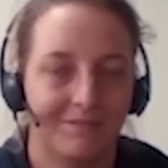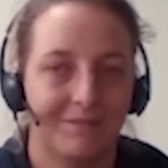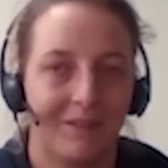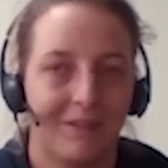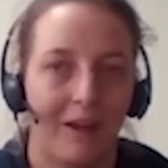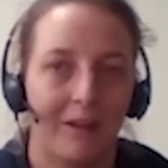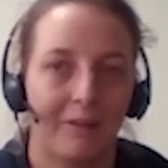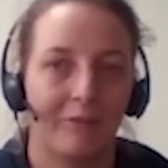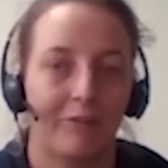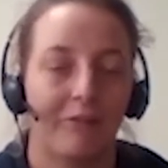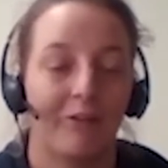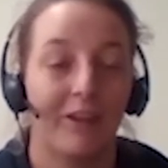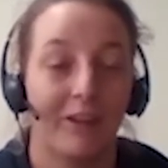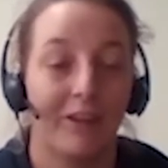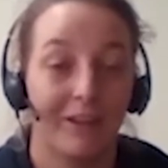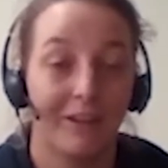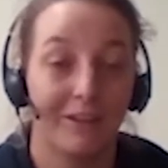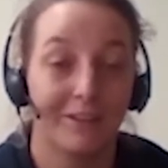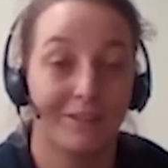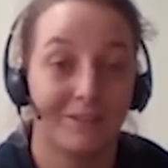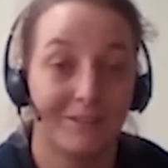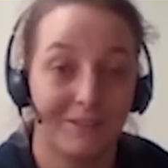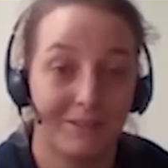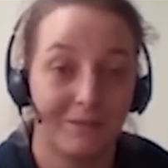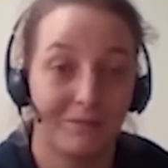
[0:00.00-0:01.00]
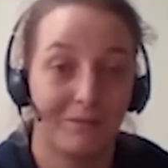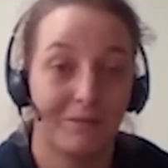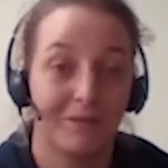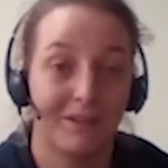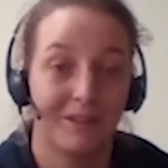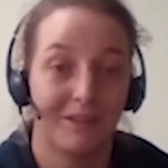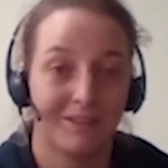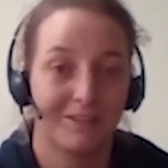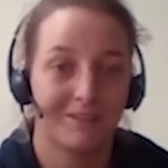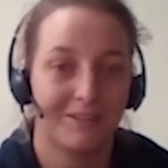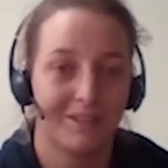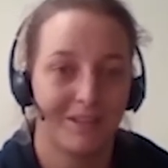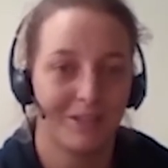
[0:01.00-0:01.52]
like fitness
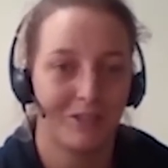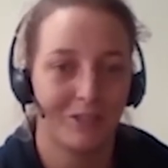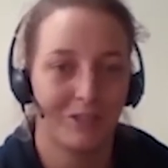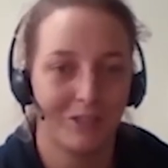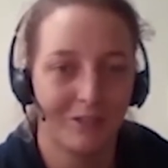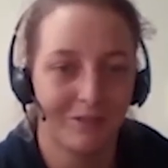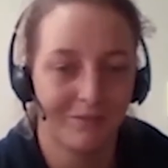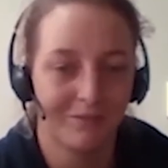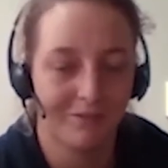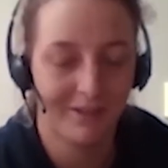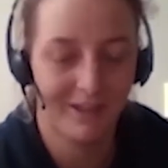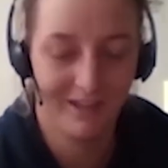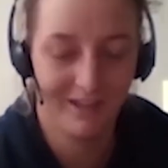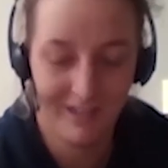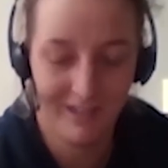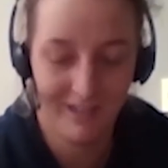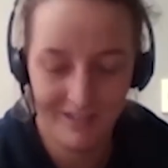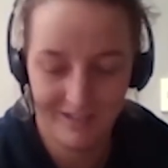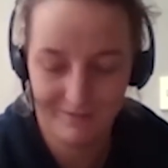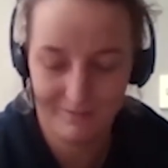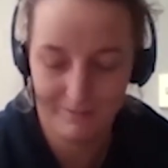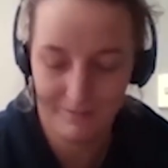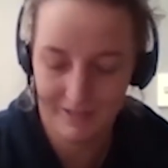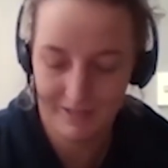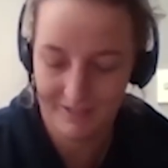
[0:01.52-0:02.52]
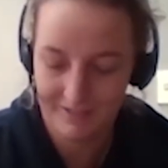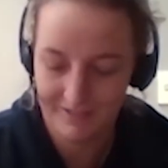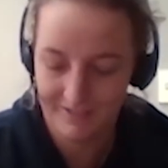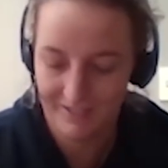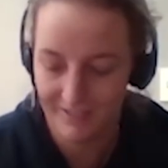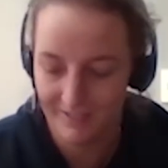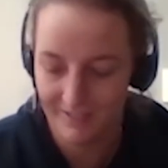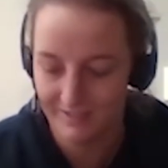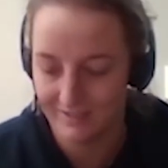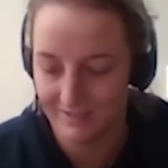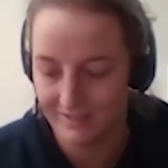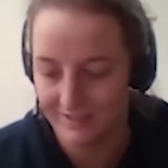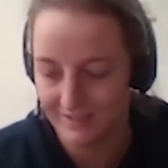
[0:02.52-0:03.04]
within a session if that get, makes
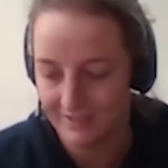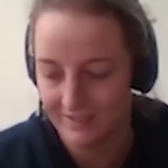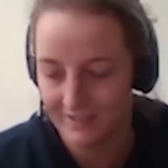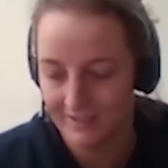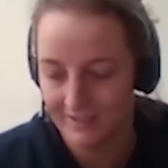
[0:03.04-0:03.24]
sense